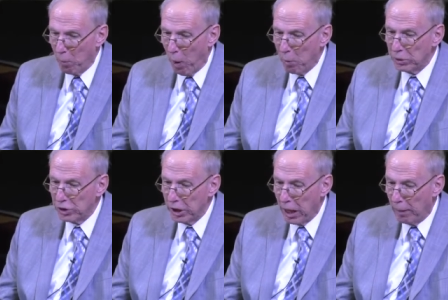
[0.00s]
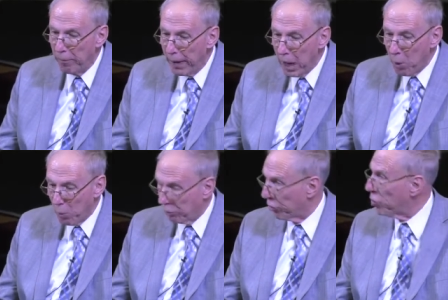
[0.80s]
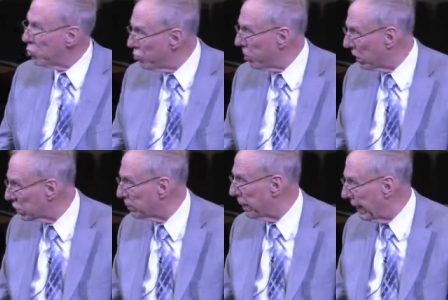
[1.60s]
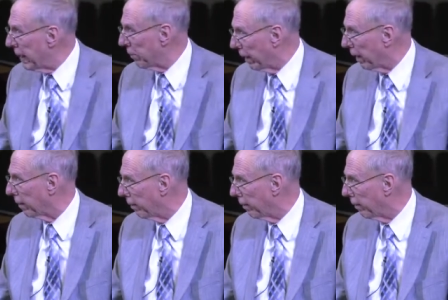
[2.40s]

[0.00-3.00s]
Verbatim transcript: And what was to come was the New Testament era,